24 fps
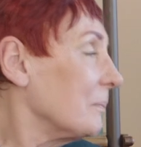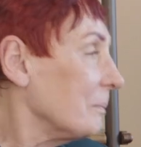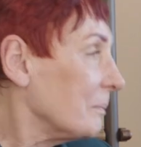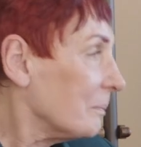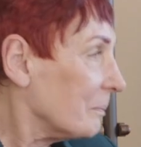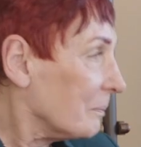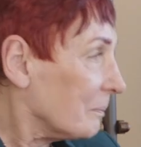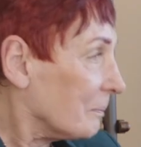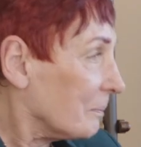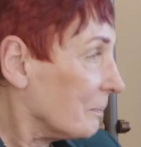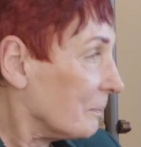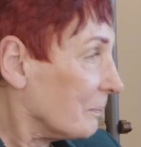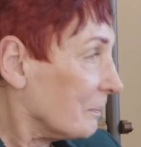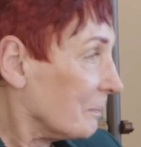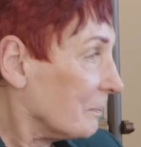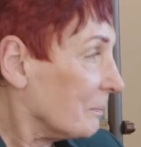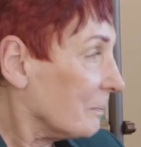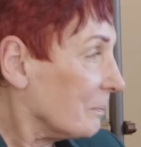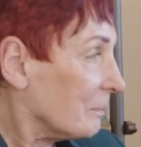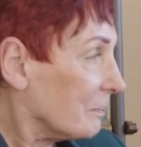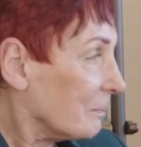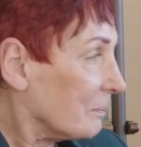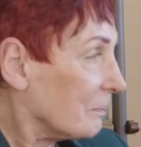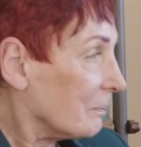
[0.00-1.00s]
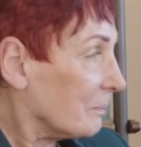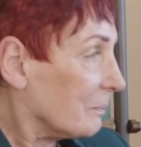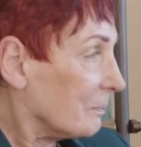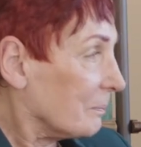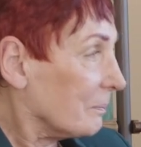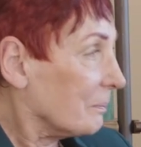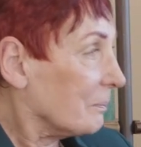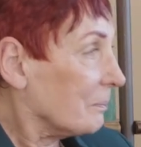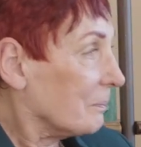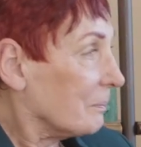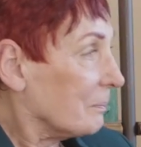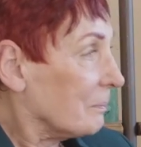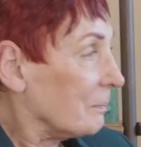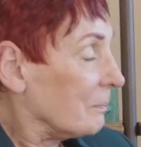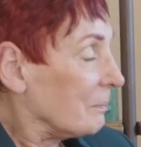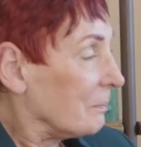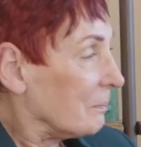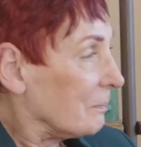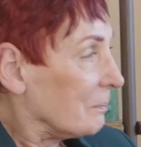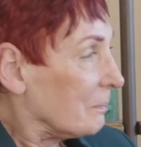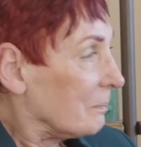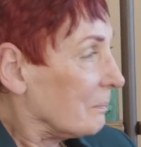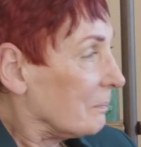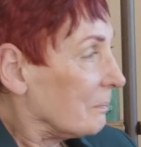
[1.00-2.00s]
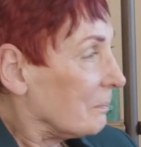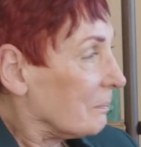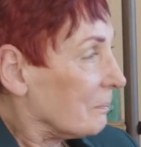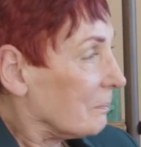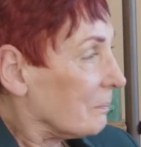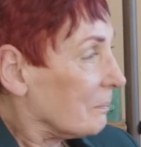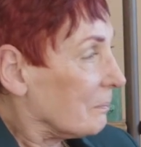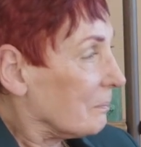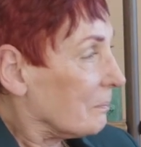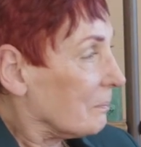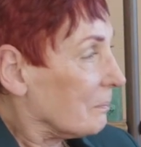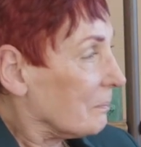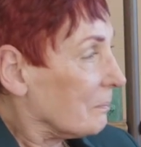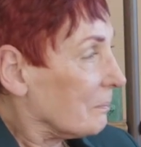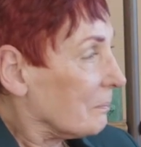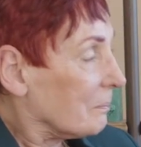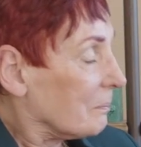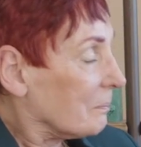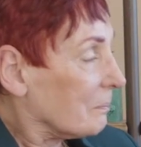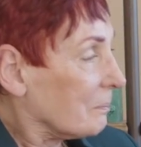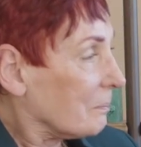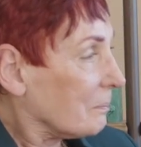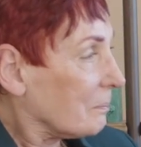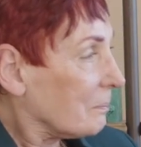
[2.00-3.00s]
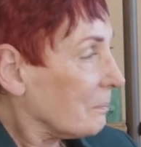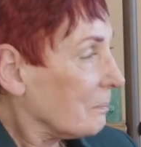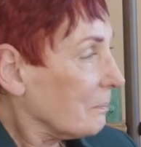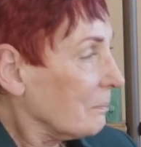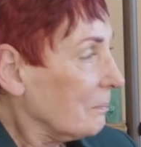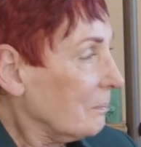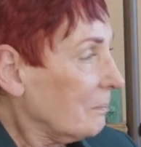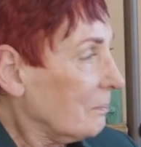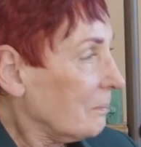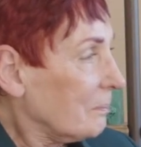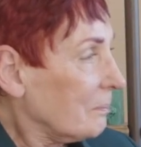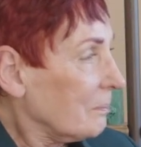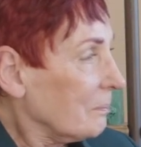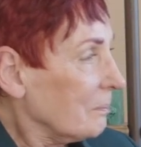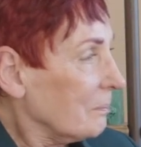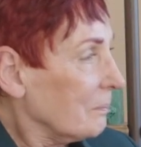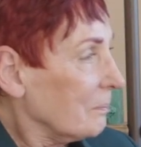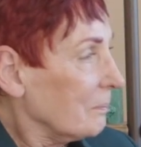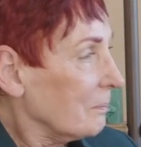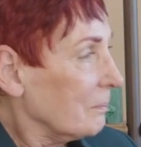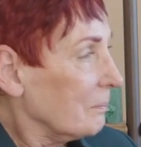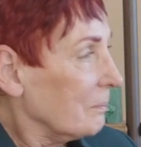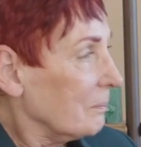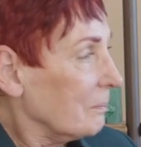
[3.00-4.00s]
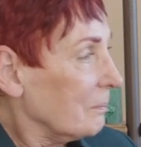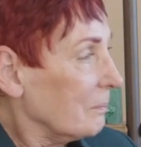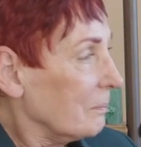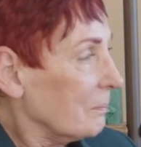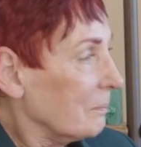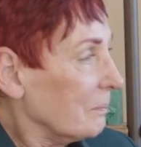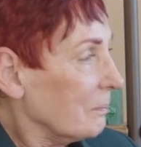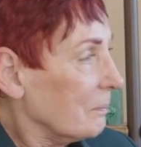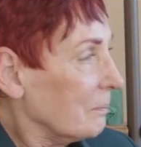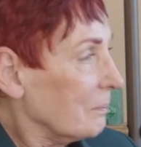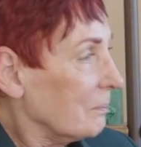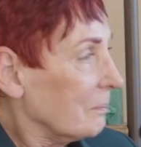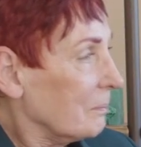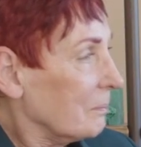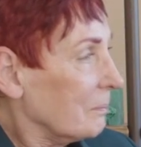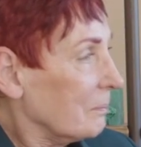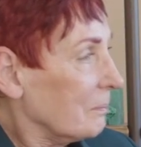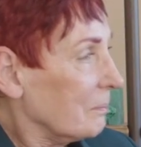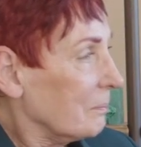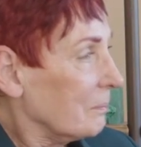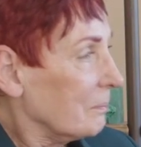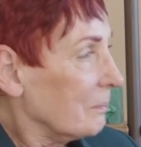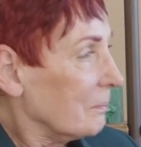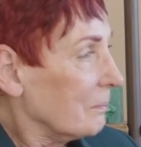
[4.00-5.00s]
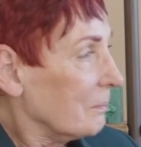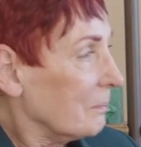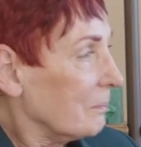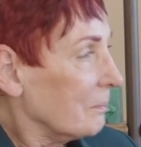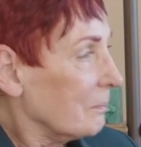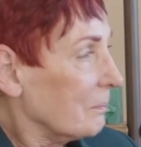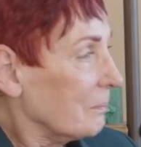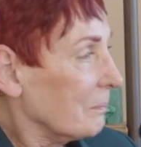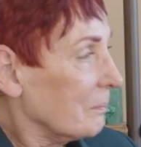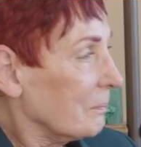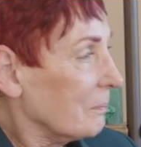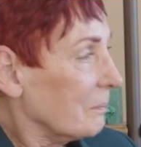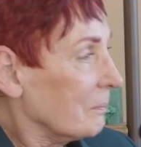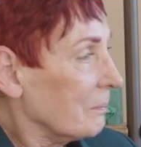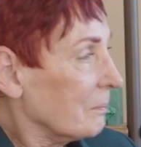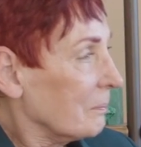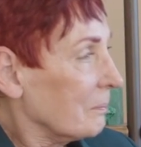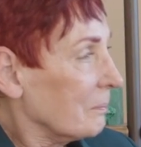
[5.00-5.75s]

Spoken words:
(not speaking)